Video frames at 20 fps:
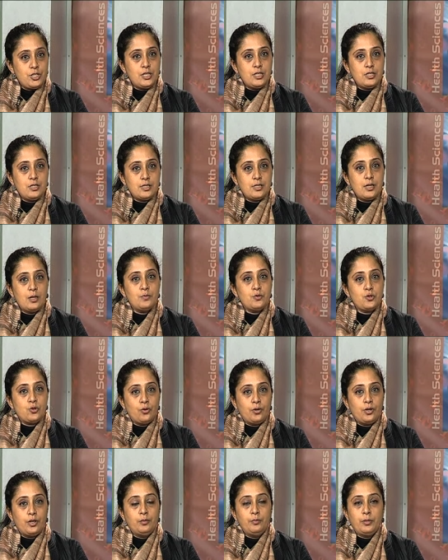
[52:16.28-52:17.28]
she snubs
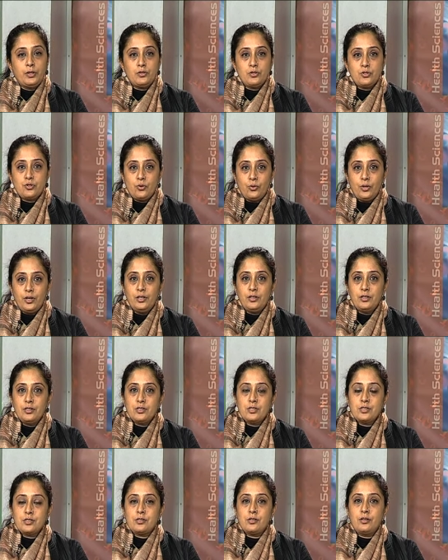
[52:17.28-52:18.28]
Rohit because Rohit
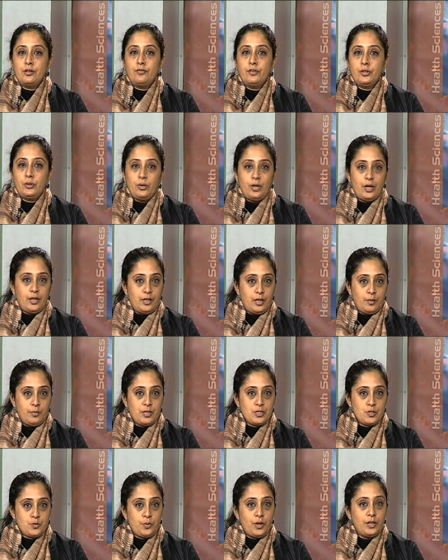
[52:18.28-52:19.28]
is uh, Vidula
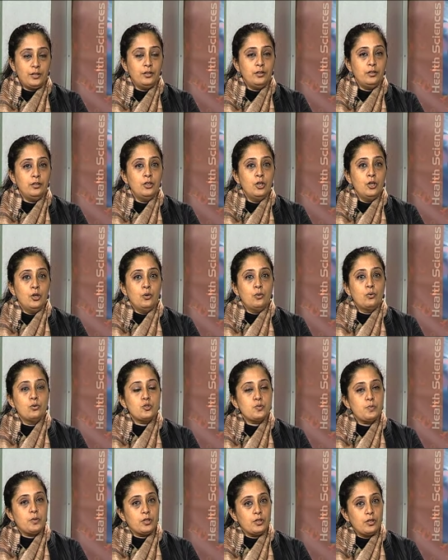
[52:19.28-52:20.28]
Hema's brother
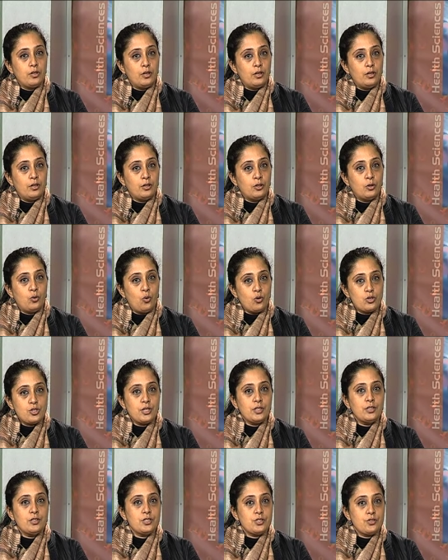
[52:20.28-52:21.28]
who's been uh,
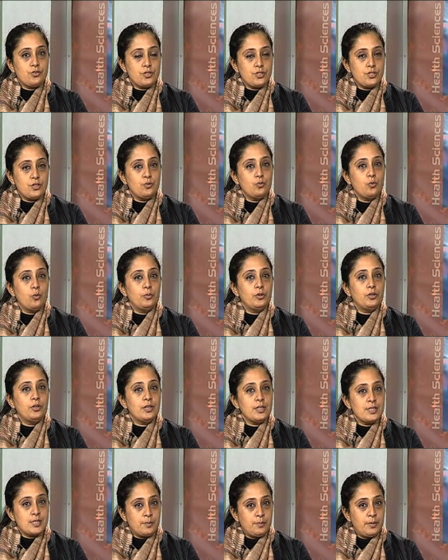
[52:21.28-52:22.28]
courting this Christian
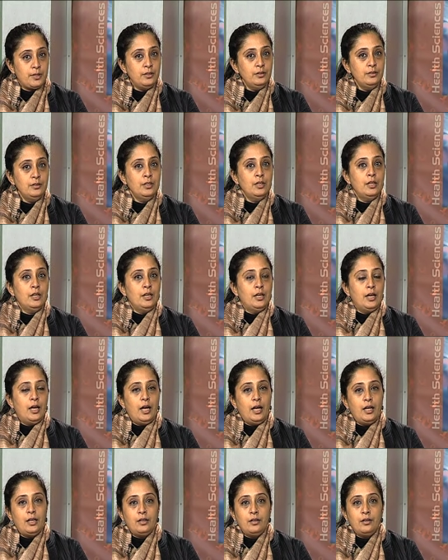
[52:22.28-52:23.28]
woman, Isabel.
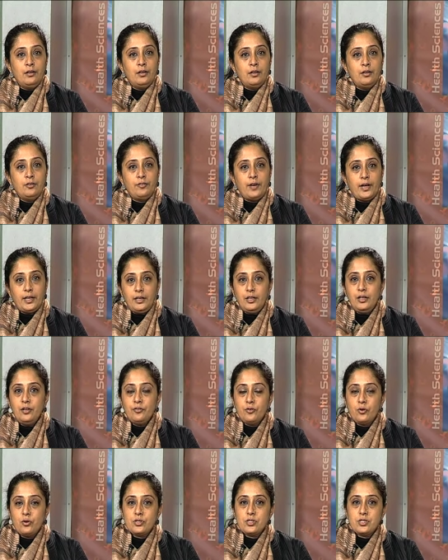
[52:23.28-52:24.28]
And uh, finally,
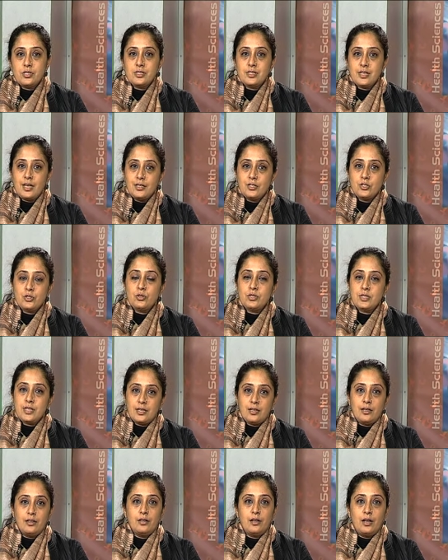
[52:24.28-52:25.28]
of course, decides to
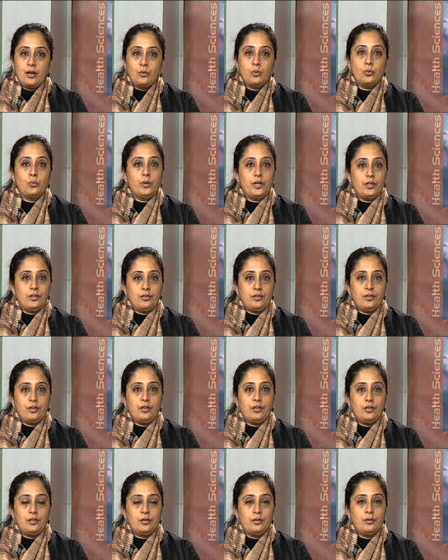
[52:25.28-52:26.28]
settle down with,
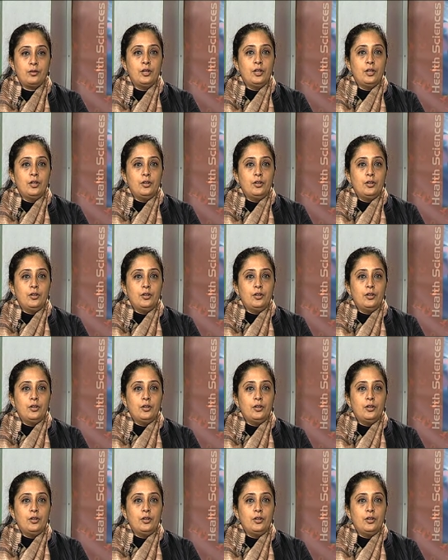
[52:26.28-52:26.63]
uh,